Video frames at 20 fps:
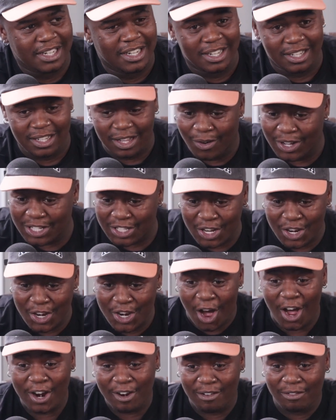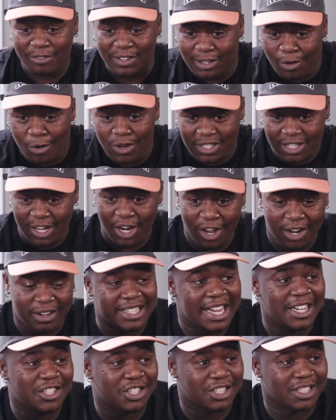There was a lot of it. There was a lot of
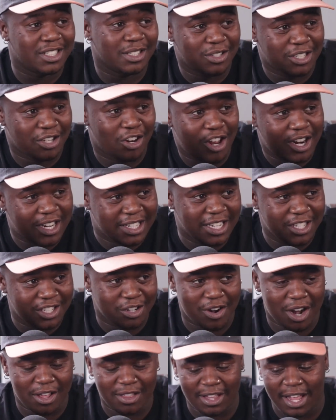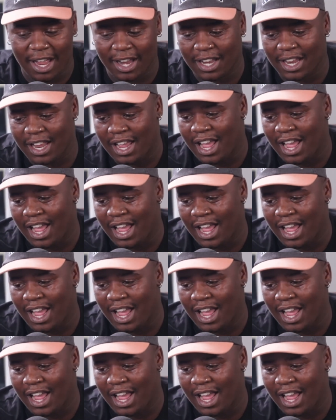tension. Around that.